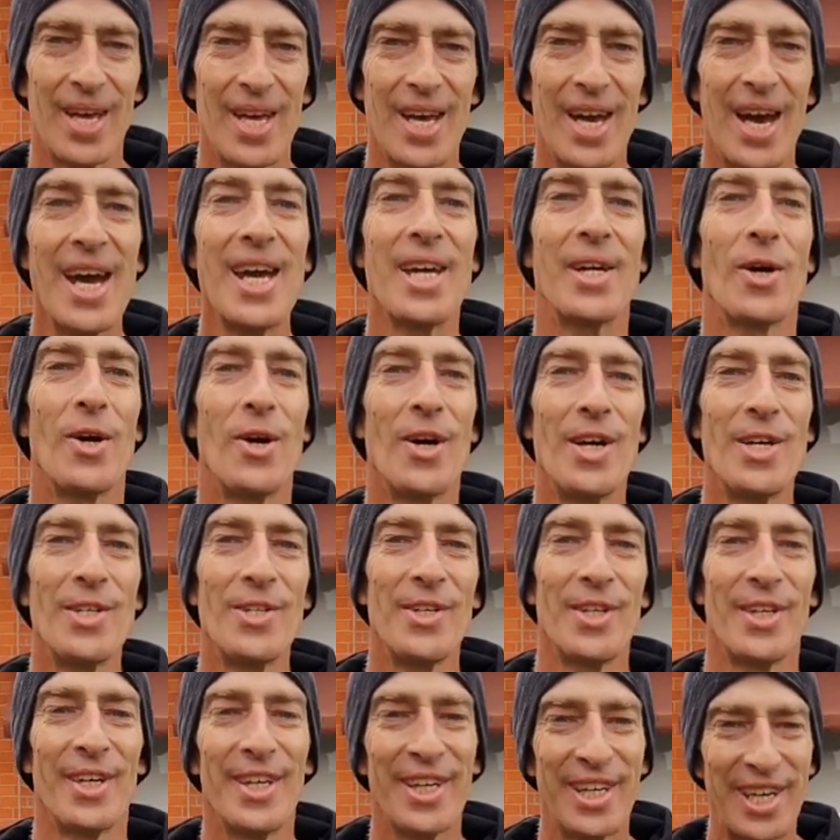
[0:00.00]
Hey guys,
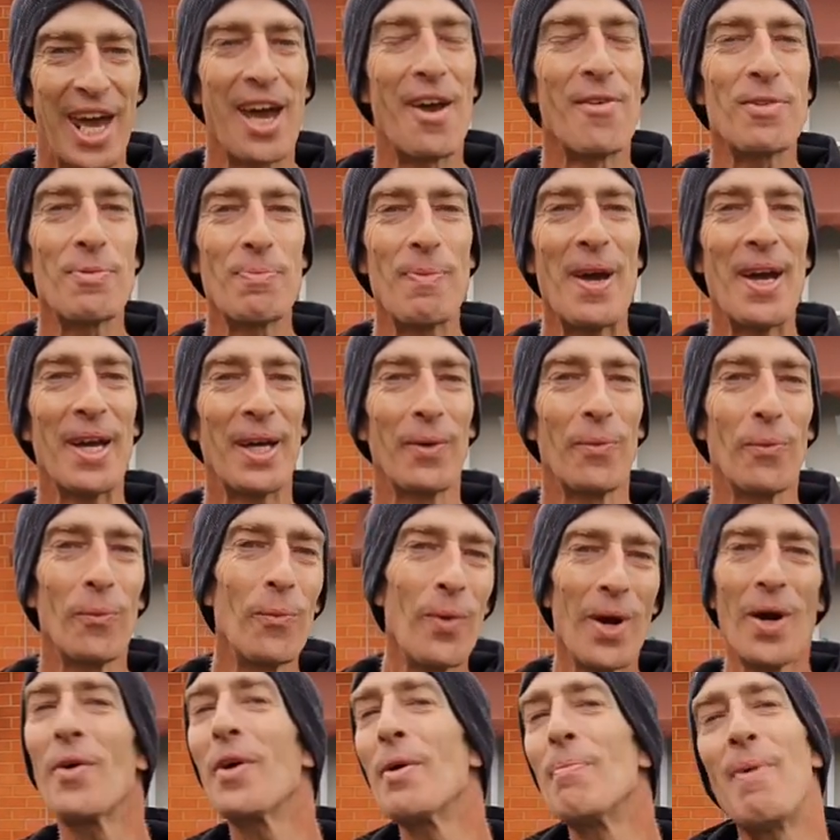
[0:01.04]
KevSpec,
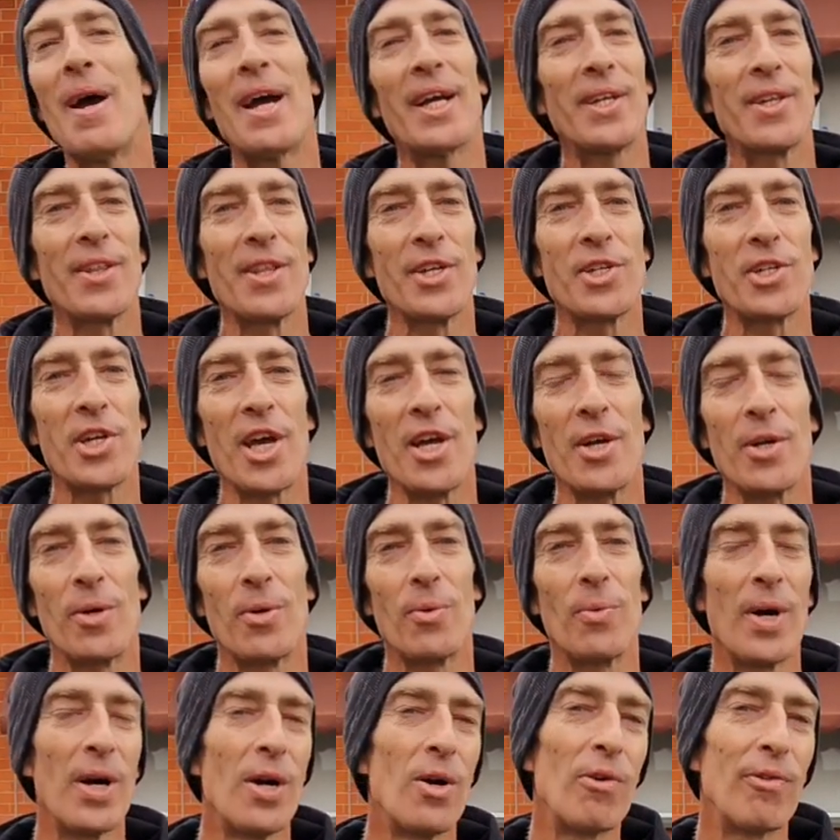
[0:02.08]
welcome back to the channel.
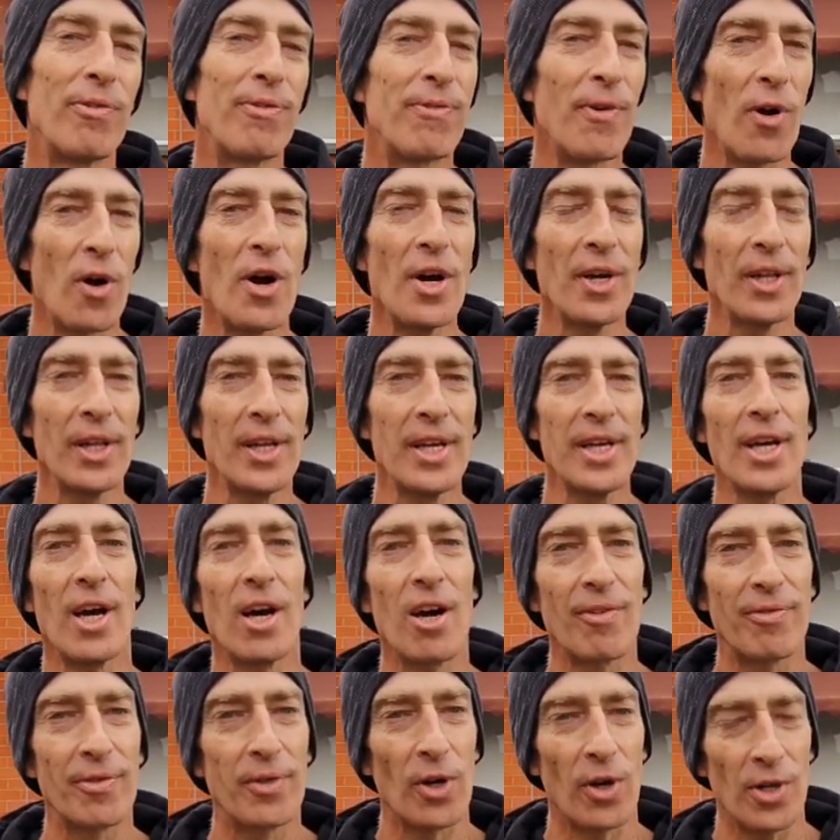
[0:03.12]
Well, finally
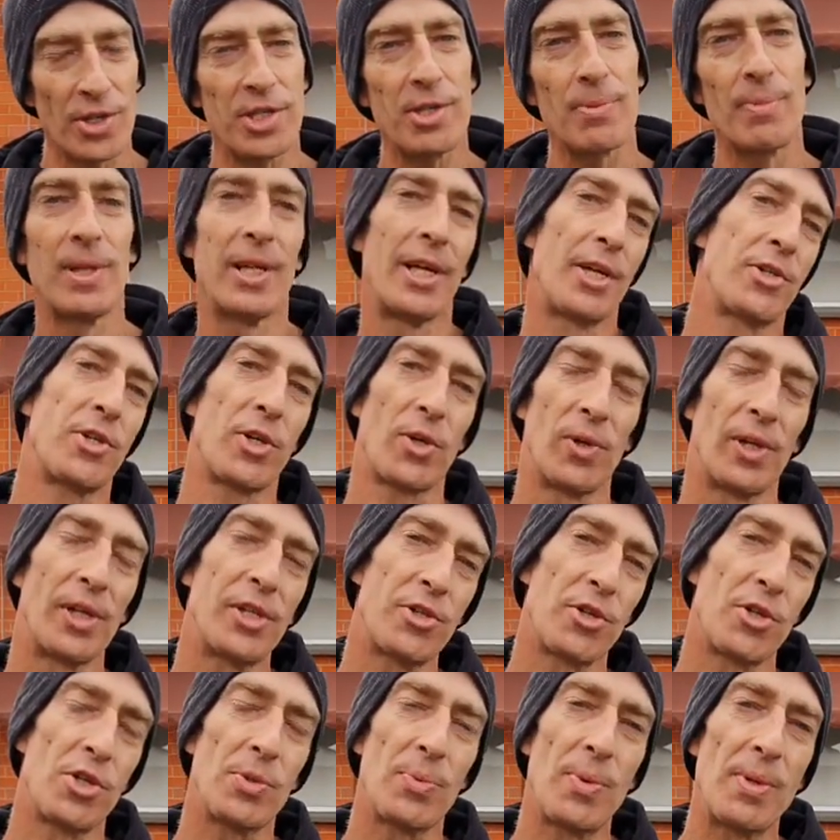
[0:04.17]
I've got some electrical
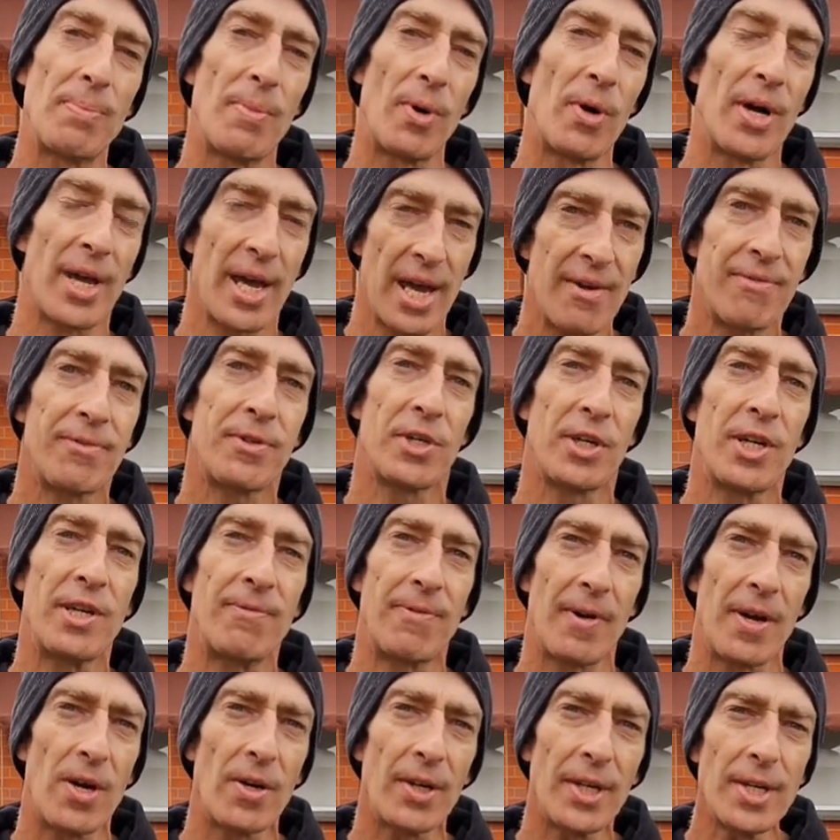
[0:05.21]
issues with my F G
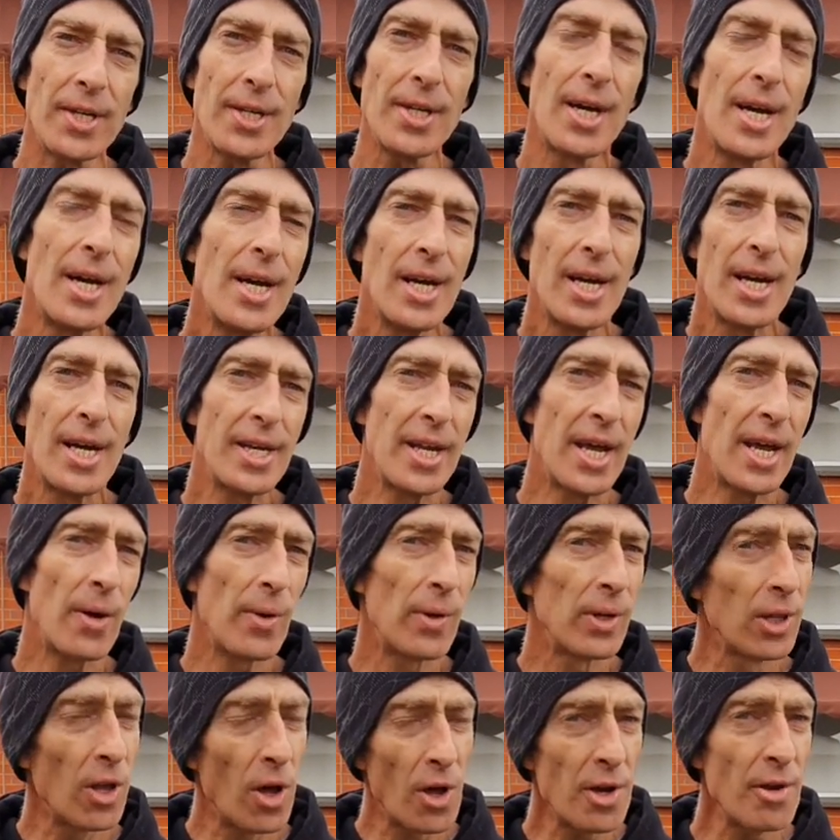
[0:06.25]
Falcon. Now, a
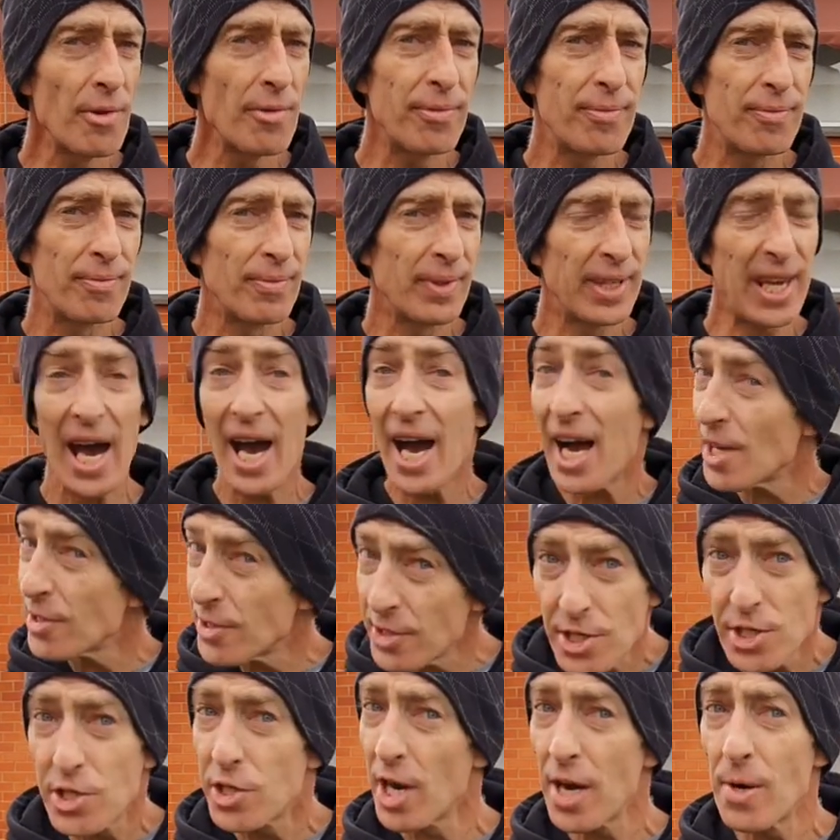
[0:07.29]
lot of cars
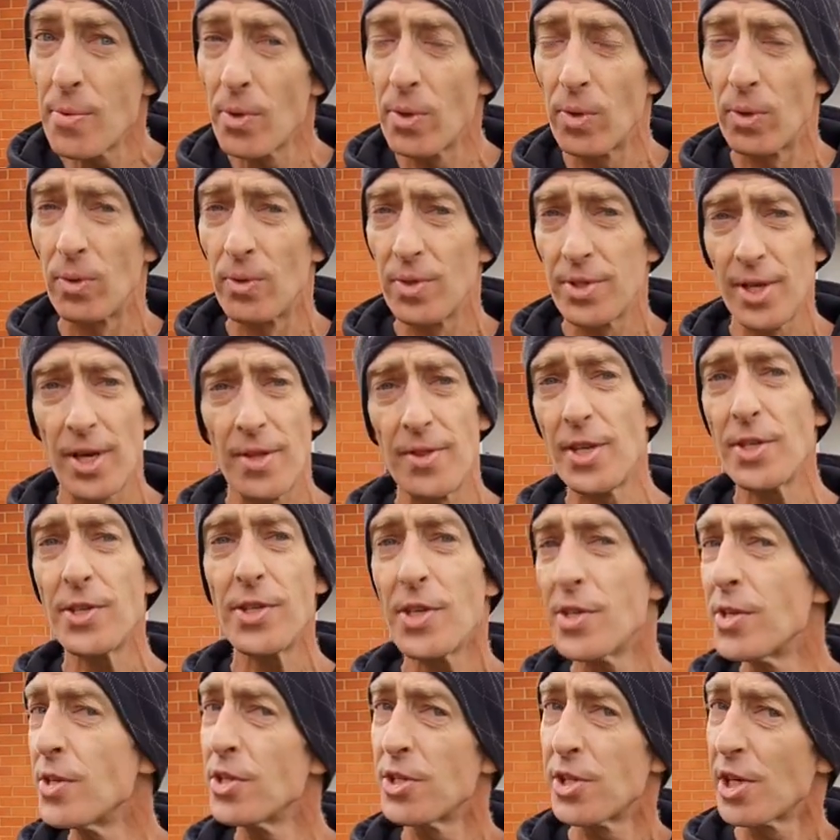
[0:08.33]
in general, so this
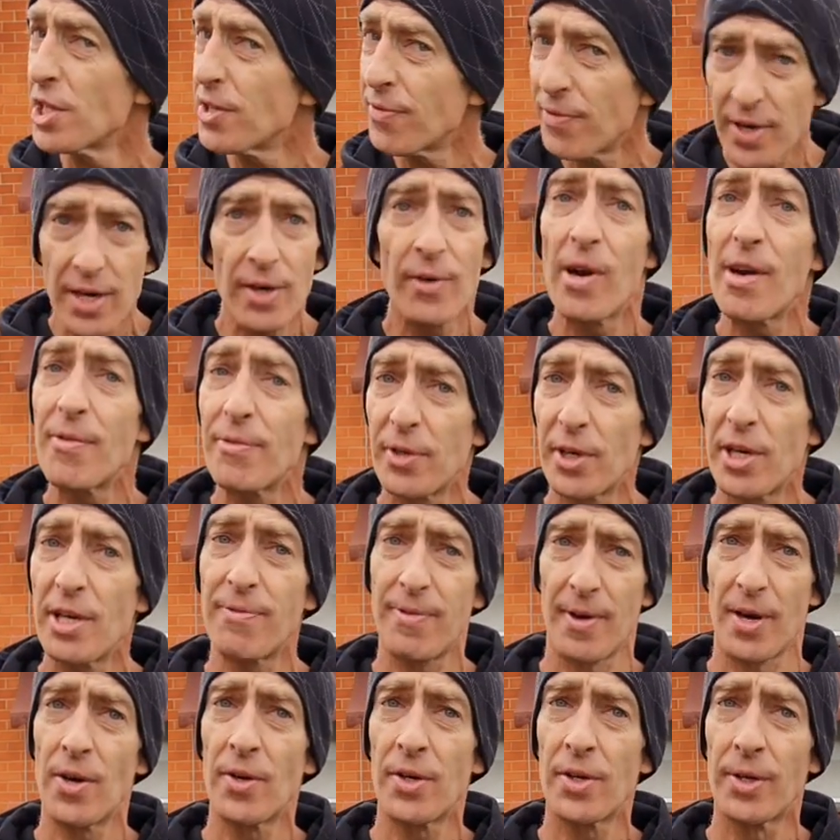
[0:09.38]
isn't just for your F G
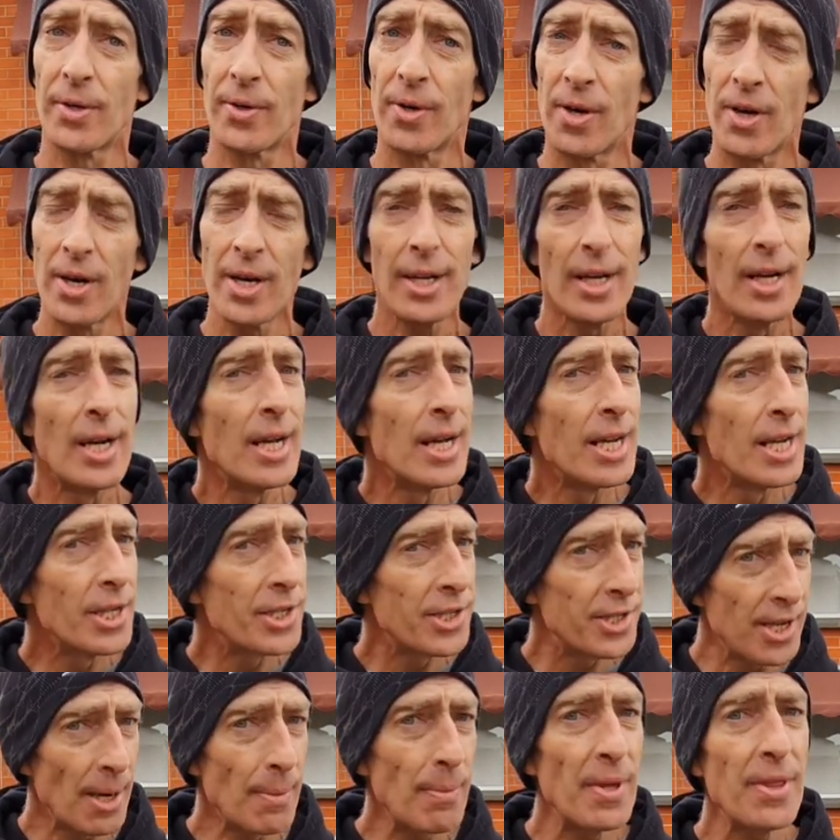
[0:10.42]
Falcon, alright?
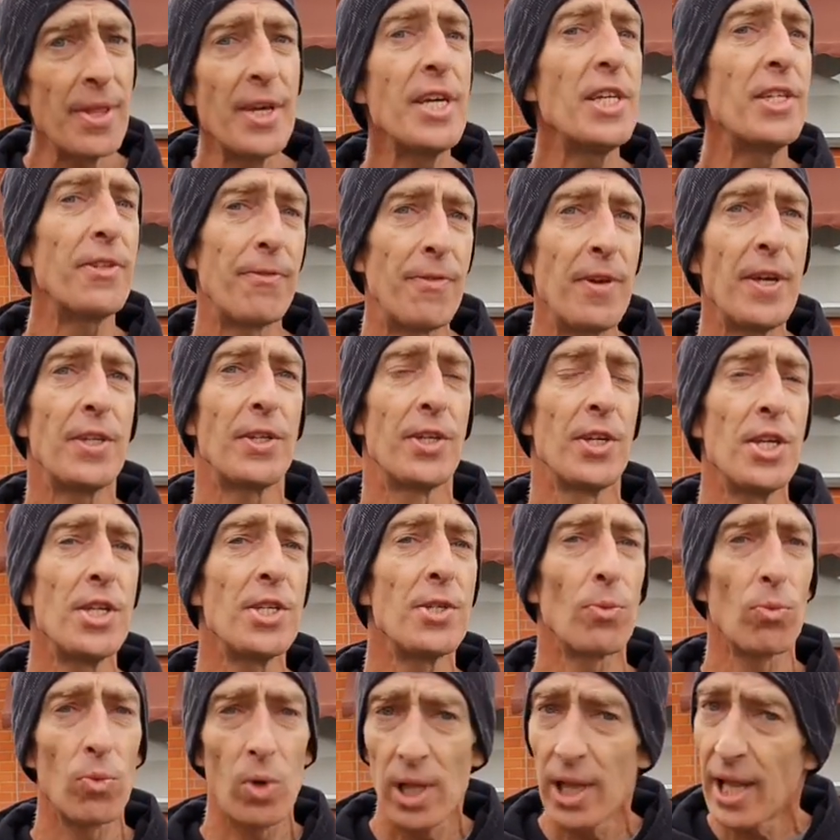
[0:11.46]
Some of these fixes
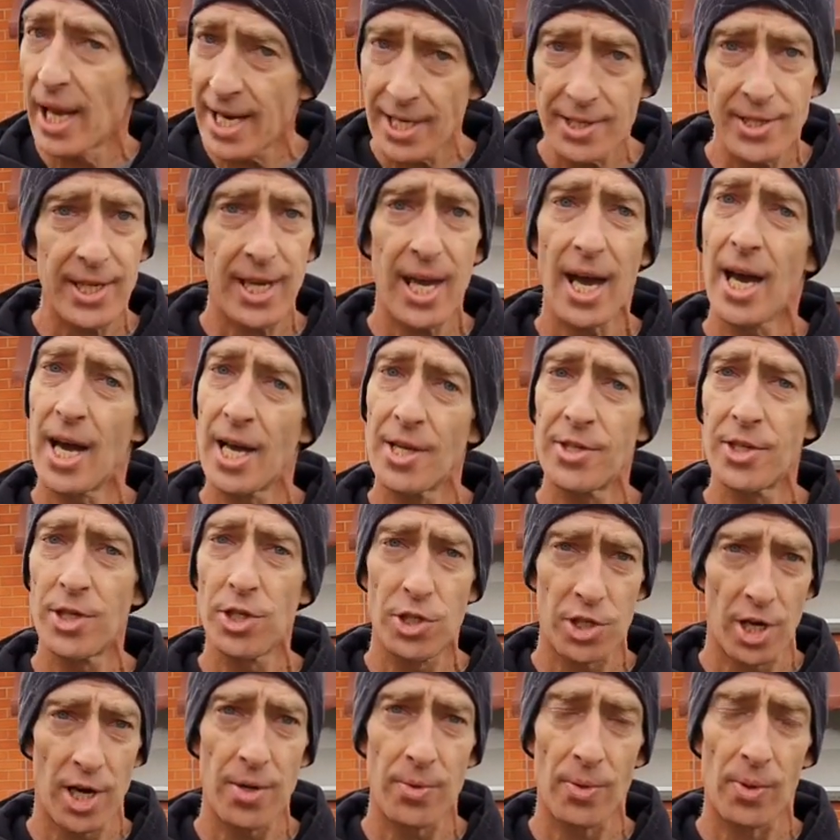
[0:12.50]
relate to cars in
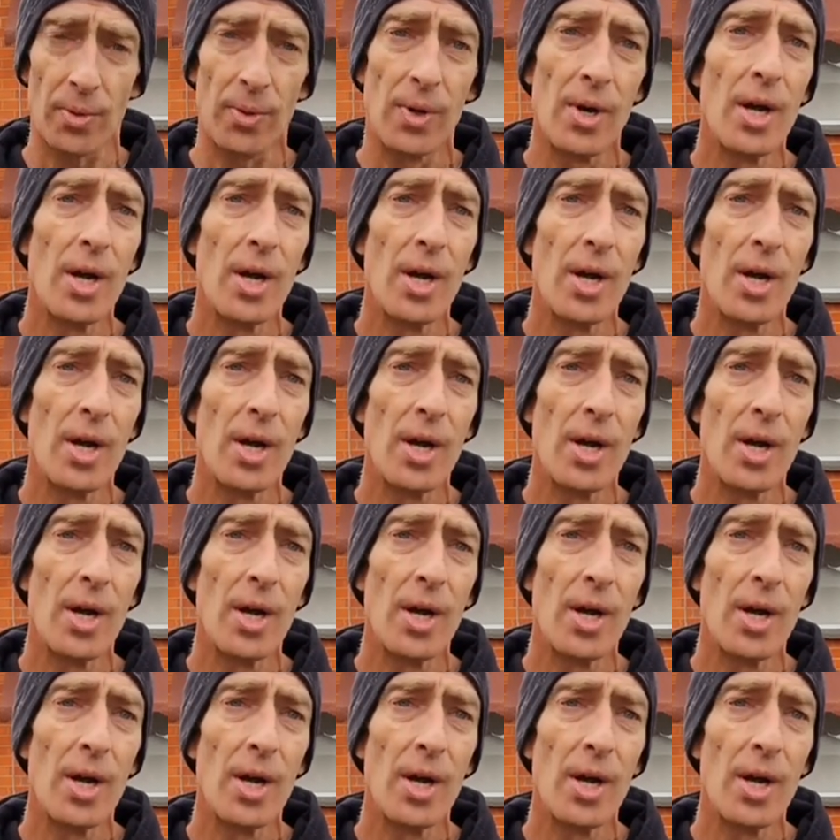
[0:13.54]
general.